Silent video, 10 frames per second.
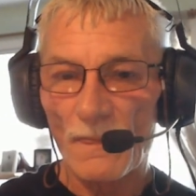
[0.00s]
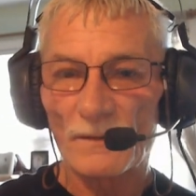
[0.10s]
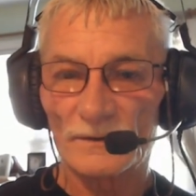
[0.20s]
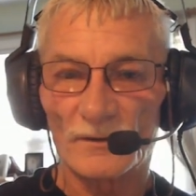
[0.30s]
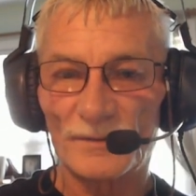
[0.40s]

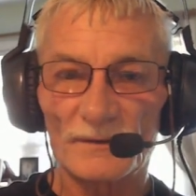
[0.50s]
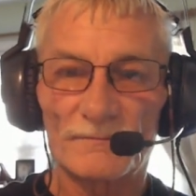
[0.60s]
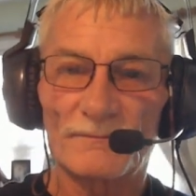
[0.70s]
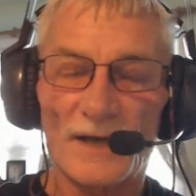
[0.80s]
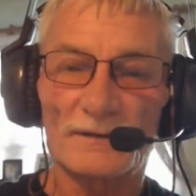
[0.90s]
So, but
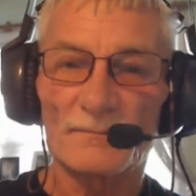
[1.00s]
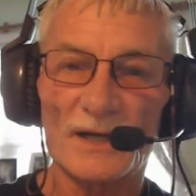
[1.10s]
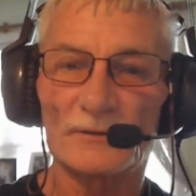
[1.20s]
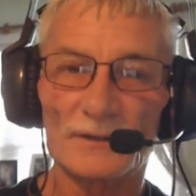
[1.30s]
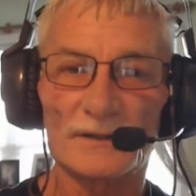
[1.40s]
fact of the
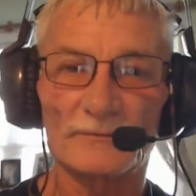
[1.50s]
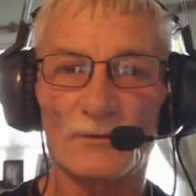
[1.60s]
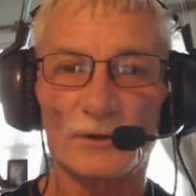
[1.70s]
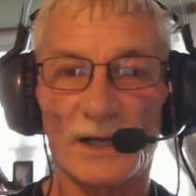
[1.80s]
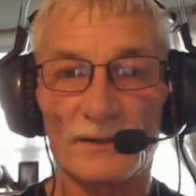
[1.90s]
matter is,
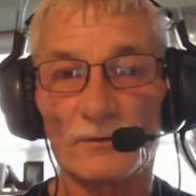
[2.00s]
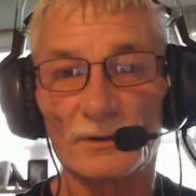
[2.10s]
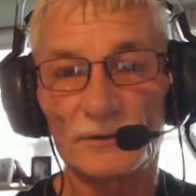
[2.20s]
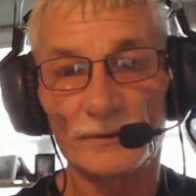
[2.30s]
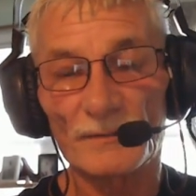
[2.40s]
everyone I know,
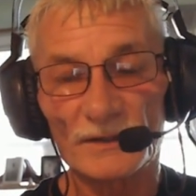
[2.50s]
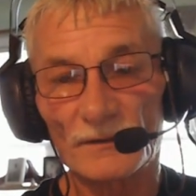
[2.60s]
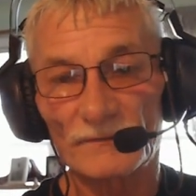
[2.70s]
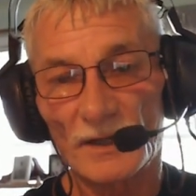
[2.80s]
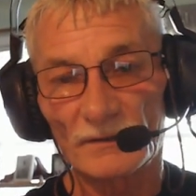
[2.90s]
including
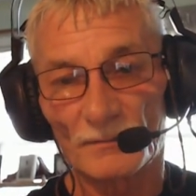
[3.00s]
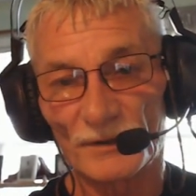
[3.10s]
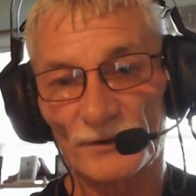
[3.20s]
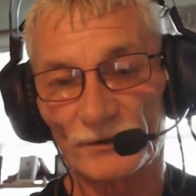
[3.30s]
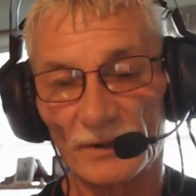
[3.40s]
myself, got the
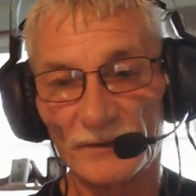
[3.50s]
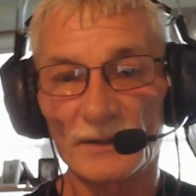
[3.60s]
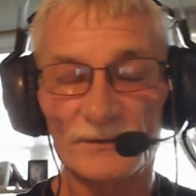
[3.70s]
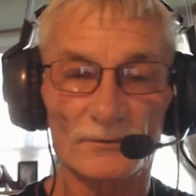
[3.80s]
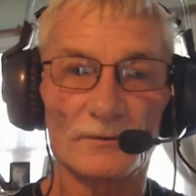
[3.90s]
birth
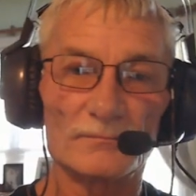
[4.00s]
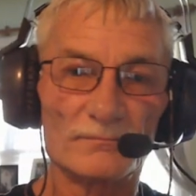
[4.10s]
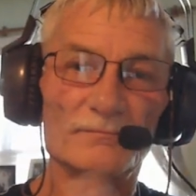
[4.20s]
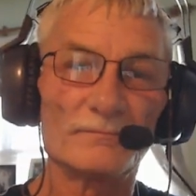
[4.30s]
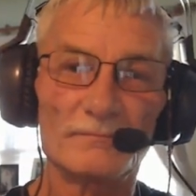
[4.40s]
certificate. So
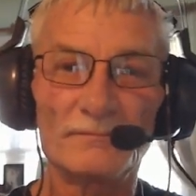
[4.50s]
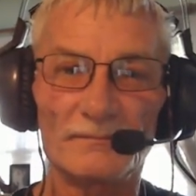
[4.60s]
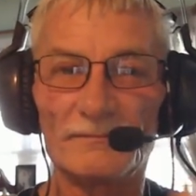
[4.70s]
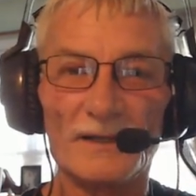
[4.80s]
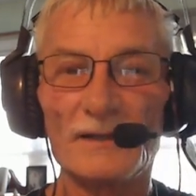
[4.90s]

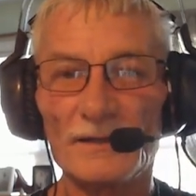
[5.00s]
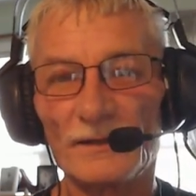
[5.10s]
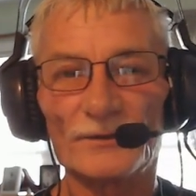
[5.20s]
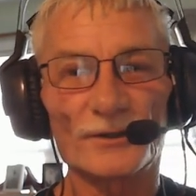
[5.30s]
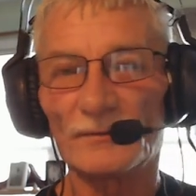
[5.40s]

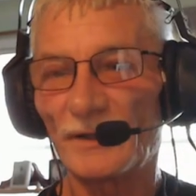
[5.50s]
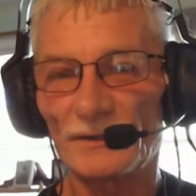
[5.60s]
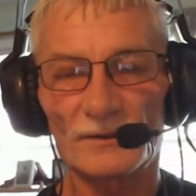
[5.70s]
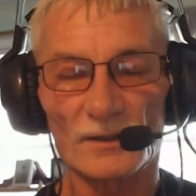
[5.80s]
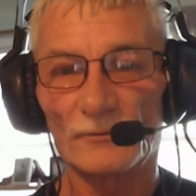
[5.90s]
tournament,
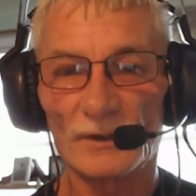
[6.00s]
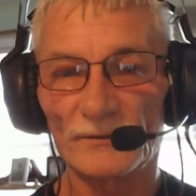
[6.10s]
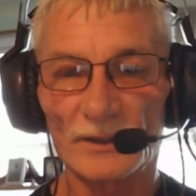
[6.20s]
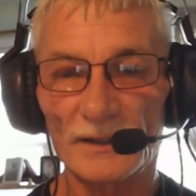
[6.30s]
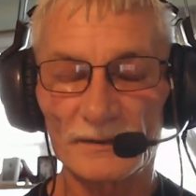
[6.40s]
you call it
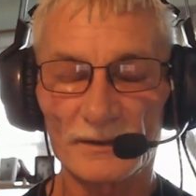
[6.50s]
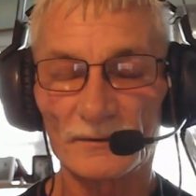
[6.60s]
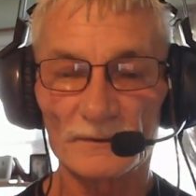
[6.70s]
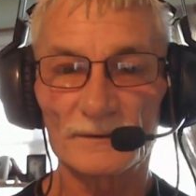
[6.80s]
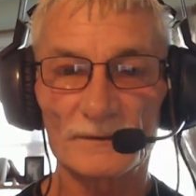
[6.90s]
whatever you like
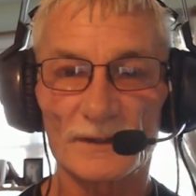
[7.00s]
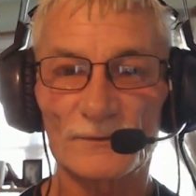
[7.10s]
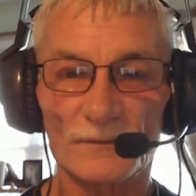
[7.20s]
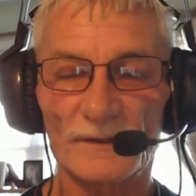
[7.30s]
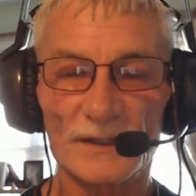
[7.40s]
here,
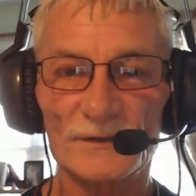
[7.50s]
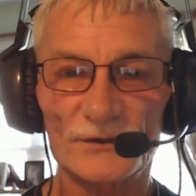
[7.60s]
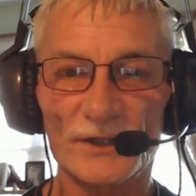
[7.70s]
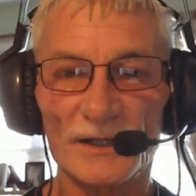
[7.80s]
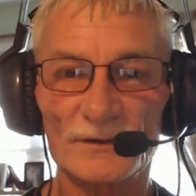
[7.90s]
that's when things
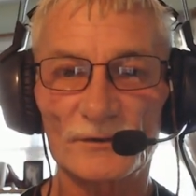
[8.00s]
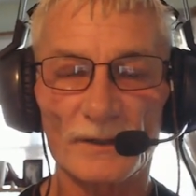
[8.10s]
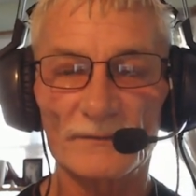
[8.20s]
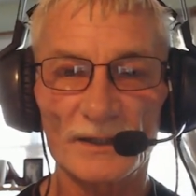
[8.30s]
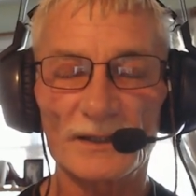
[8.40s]
change. So we
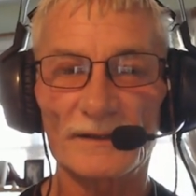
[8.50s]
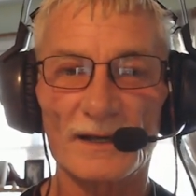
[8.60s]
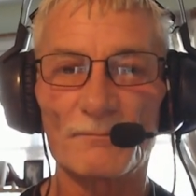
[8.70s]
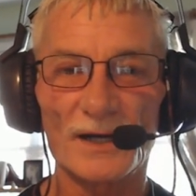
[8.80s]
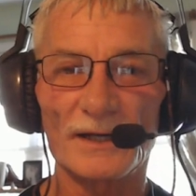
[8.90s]
have to get
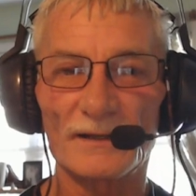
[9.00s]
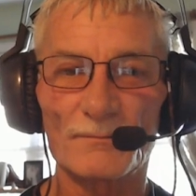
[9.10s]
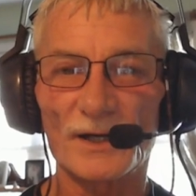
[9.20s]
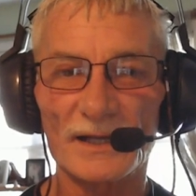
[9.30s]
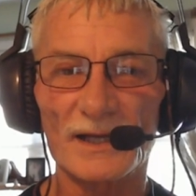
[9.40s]
that money. The
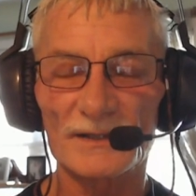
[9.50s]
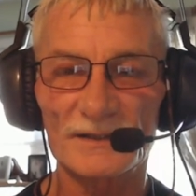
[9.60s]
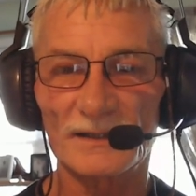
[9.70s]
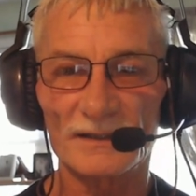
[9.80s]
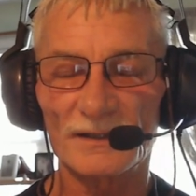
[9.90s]
money has
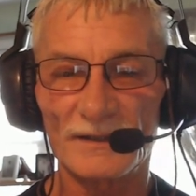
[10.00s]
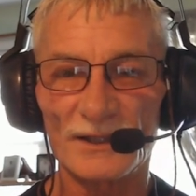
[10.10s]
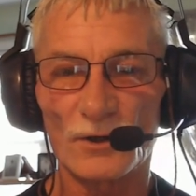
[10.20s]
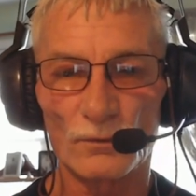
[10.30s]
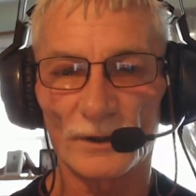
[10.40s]
to get to
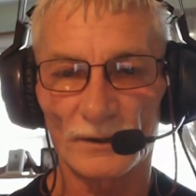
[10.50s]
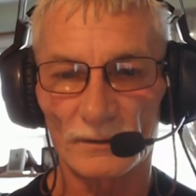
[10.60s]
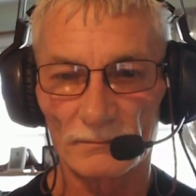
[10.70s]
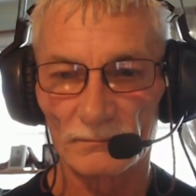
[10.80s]
the owner.